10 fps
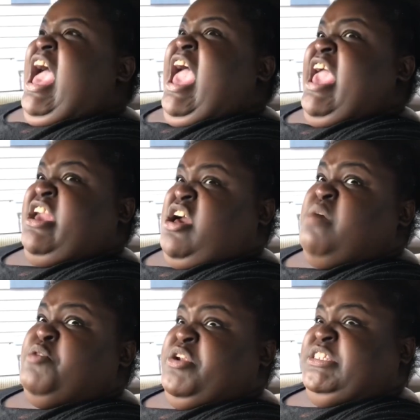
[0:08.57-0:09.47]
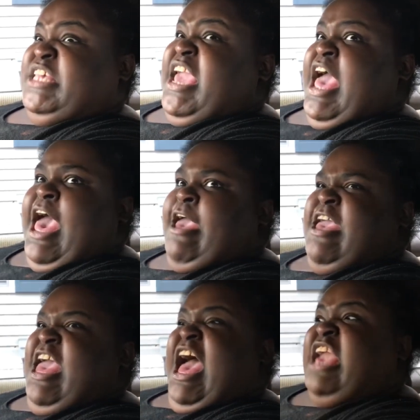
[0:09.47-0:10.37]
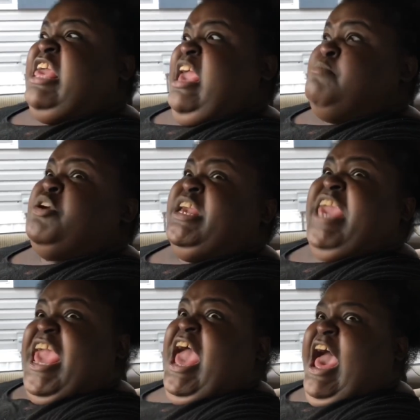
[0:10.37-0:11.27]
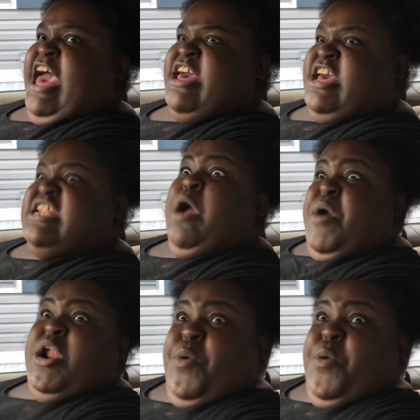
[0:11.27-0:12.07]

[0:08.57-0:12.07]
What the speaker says: I ain't come here to say hi. I came here to get high. Now, where the